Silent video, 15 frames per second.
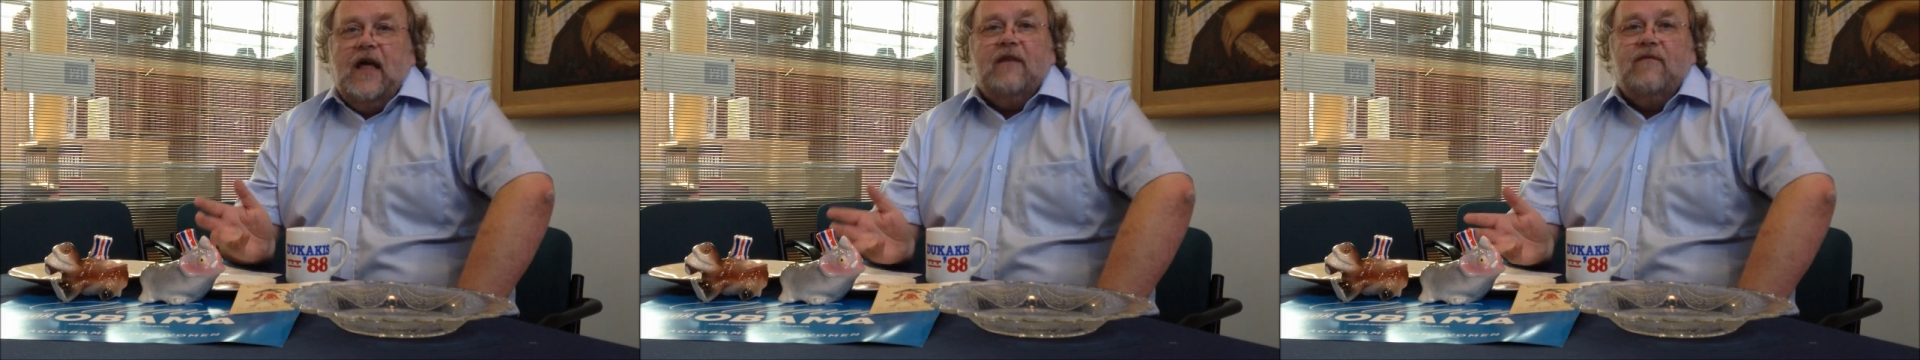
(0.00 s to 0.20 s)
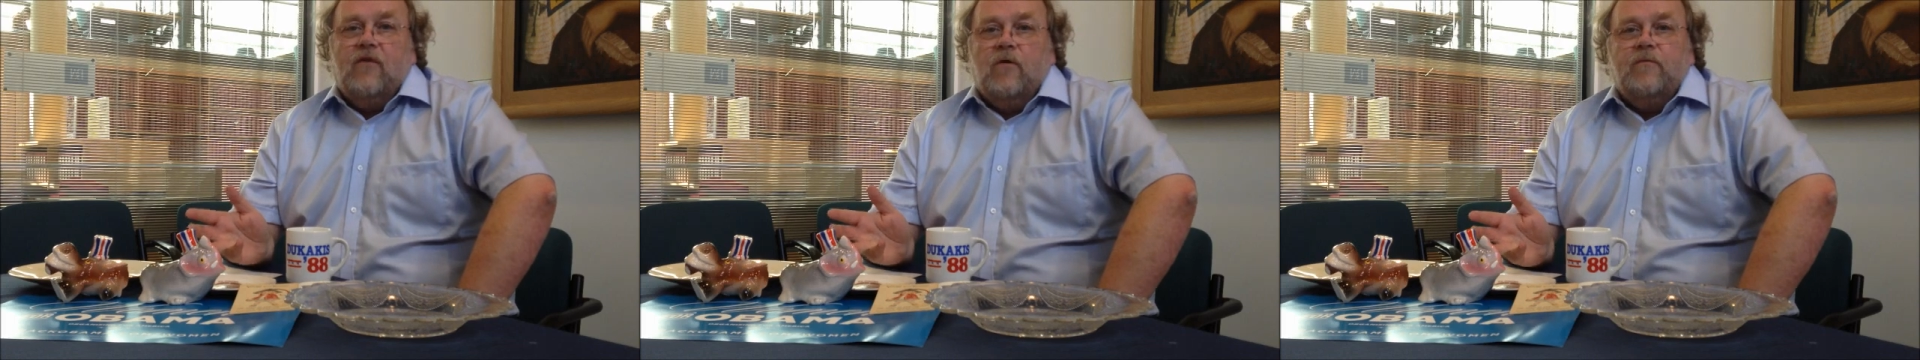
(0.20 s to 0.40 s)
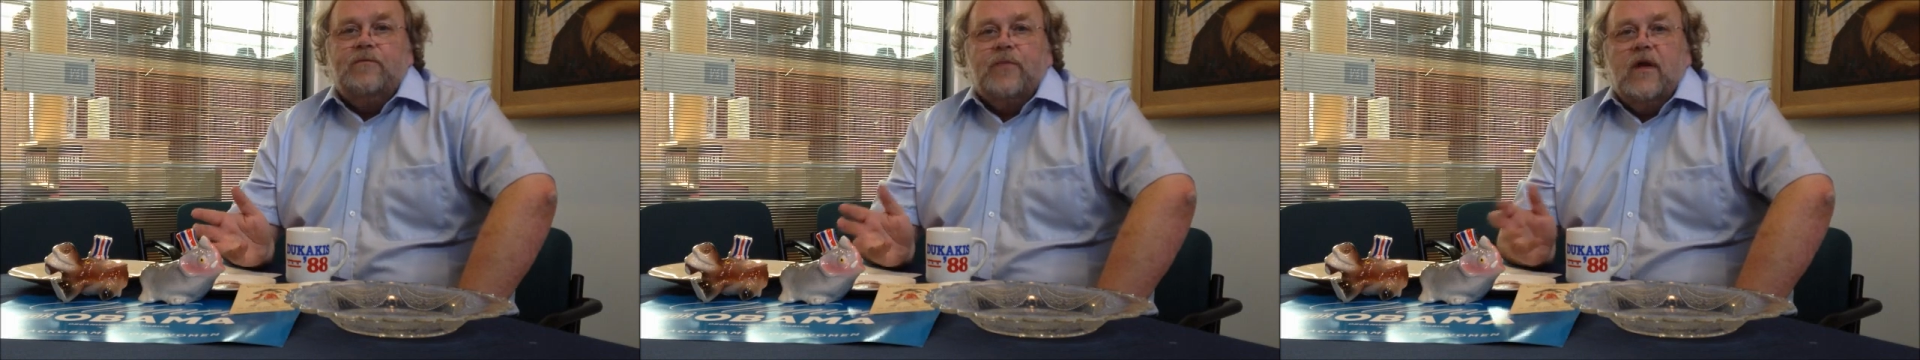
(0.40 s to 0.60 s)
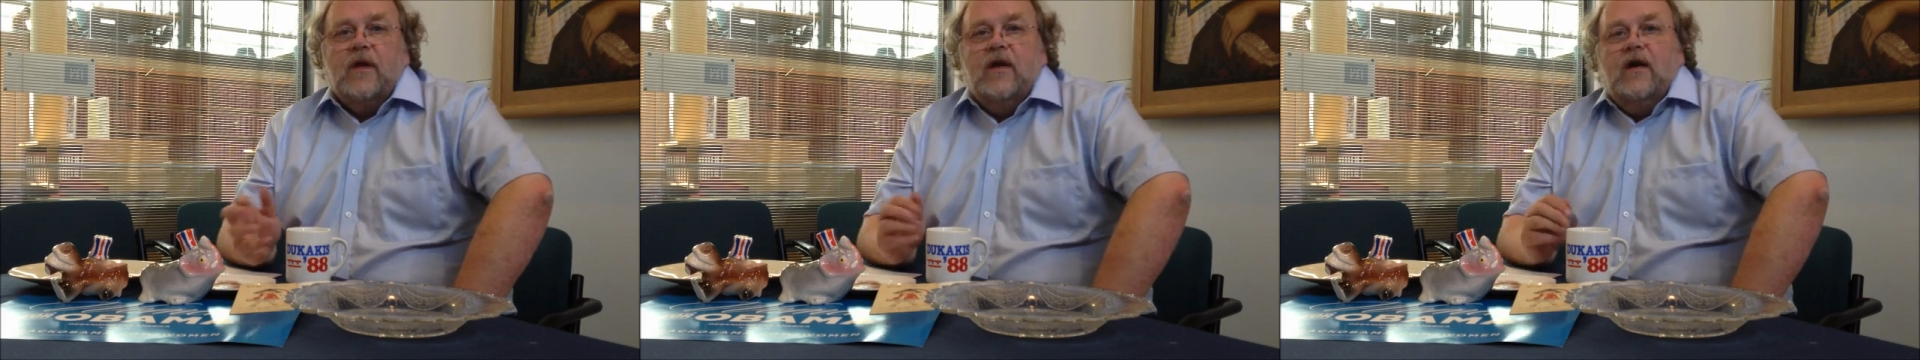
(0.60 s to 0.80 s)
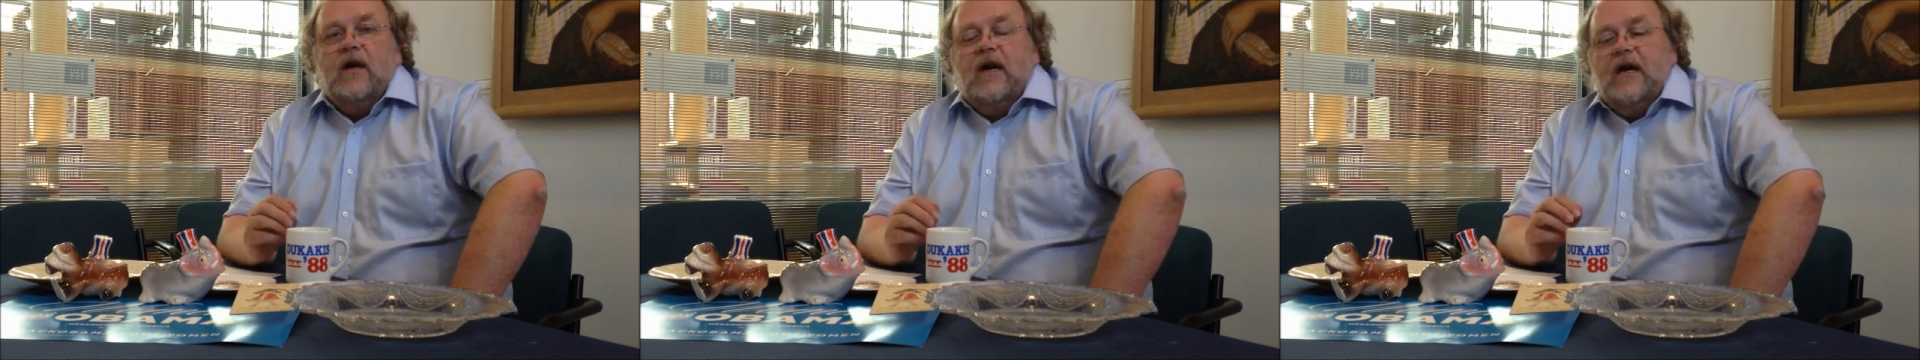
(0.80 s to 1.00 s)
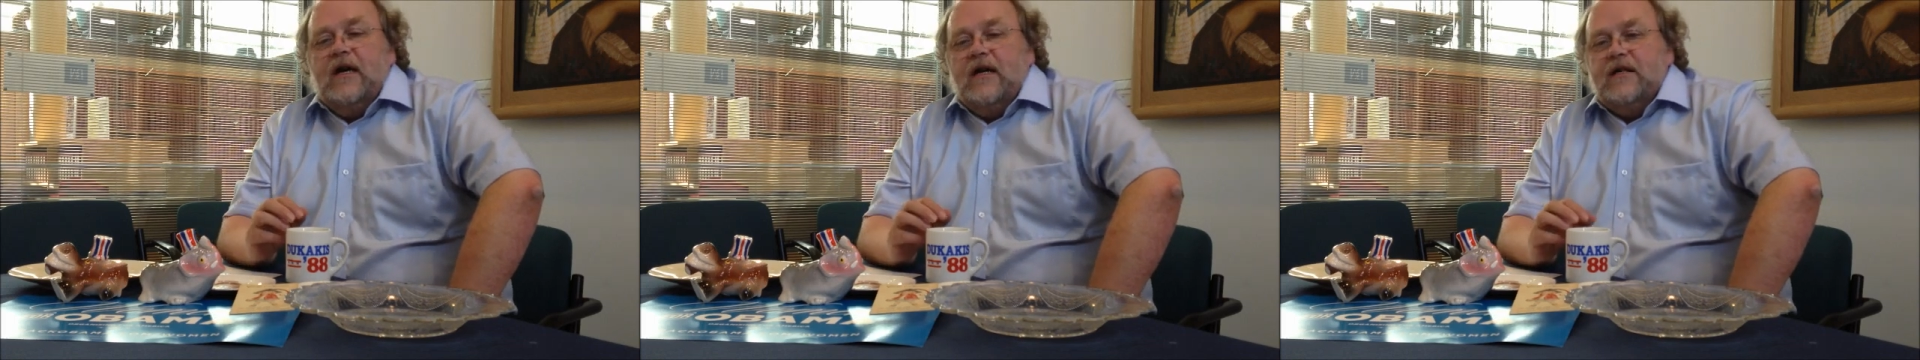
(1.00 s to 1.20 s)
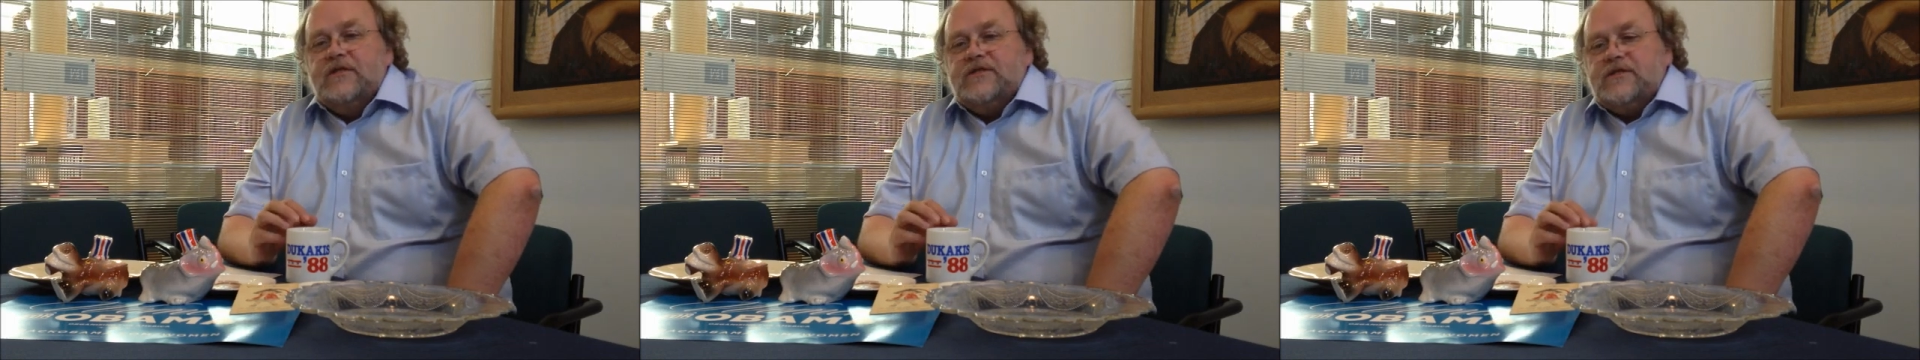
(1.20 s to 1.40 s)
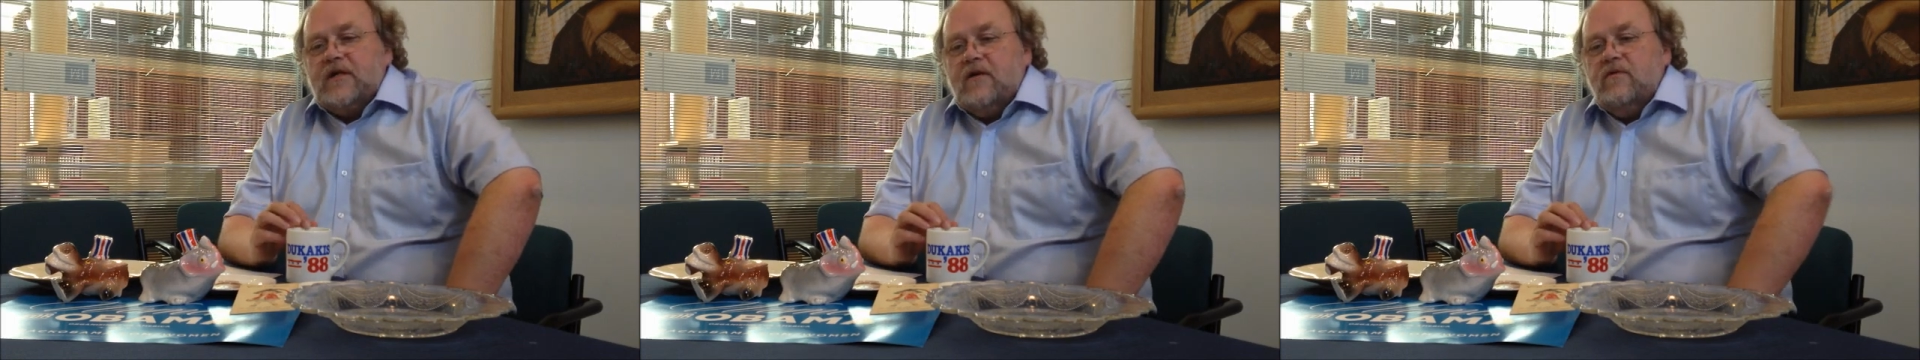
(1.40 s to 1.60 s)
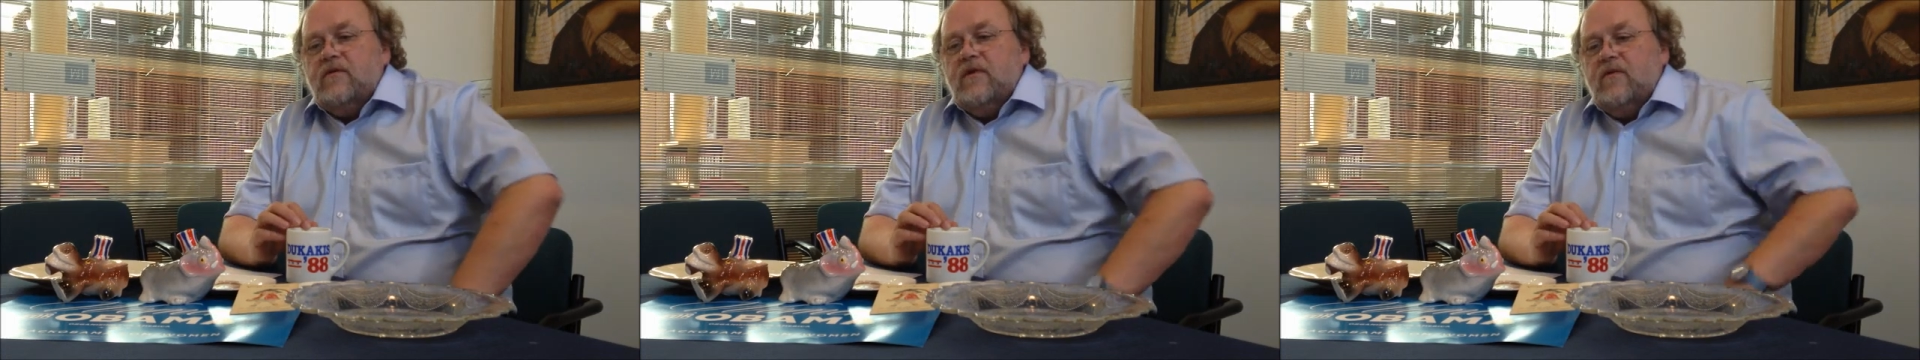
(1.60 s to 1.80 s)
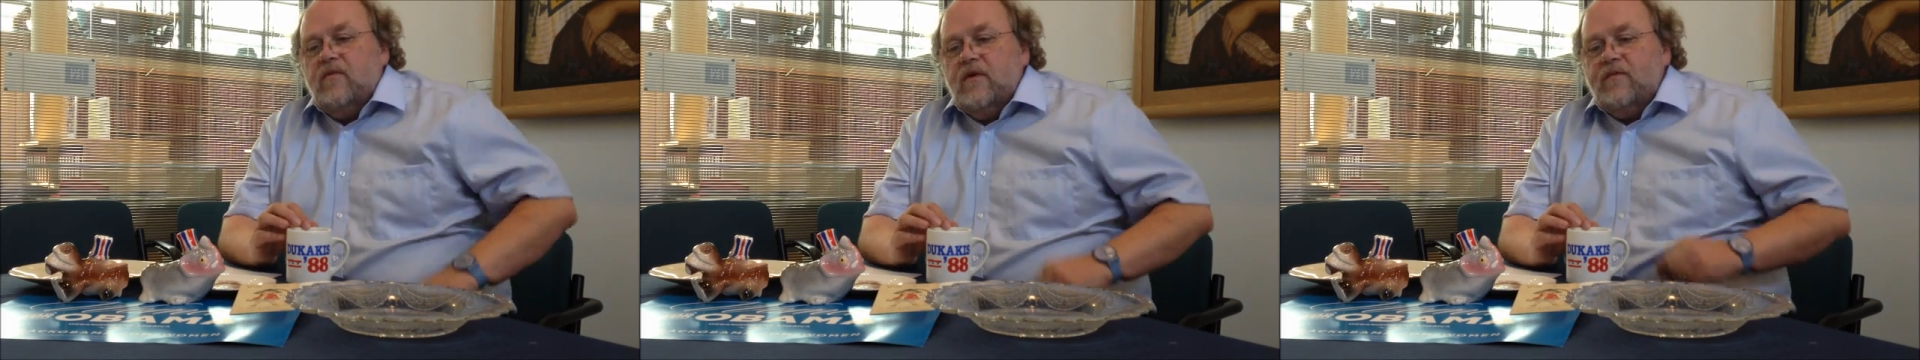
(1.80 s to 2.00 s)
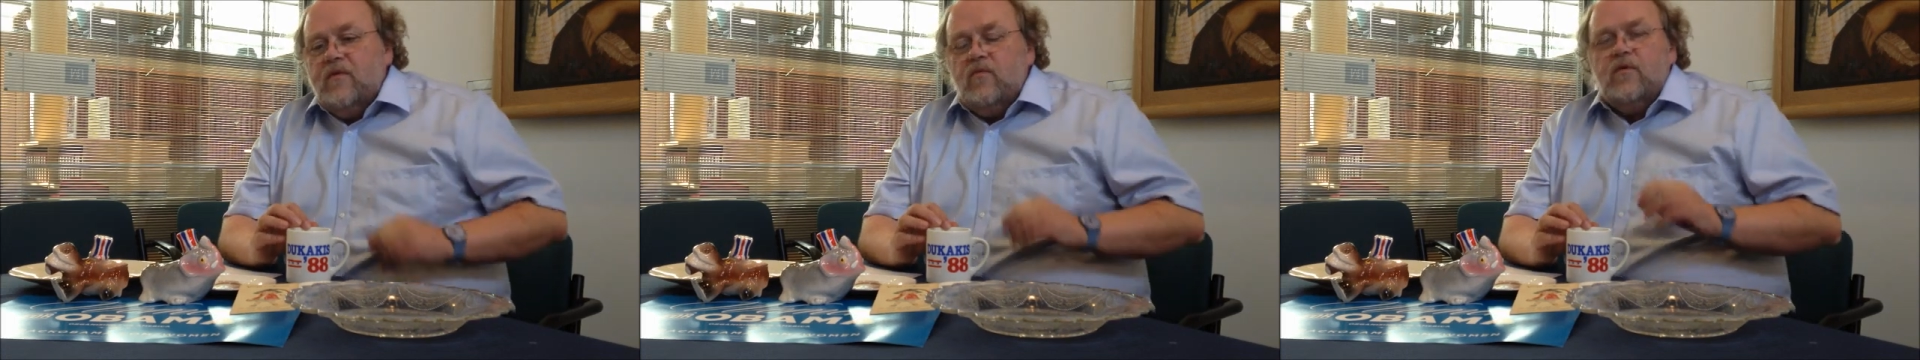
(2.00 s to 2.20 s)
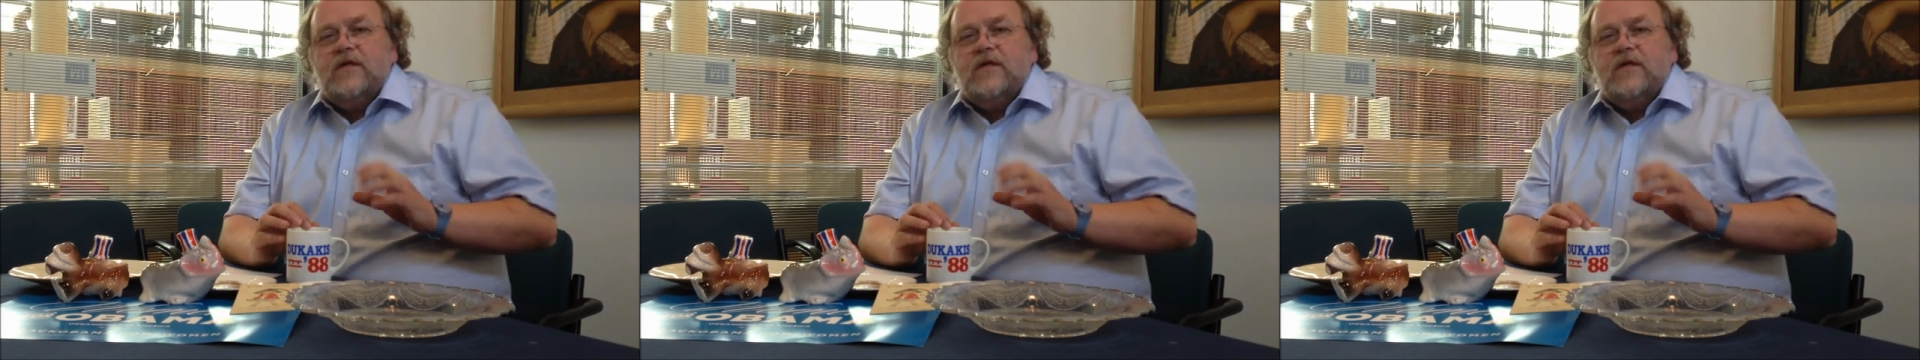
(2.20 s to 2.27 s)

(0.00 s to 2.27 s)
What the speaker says: level. So women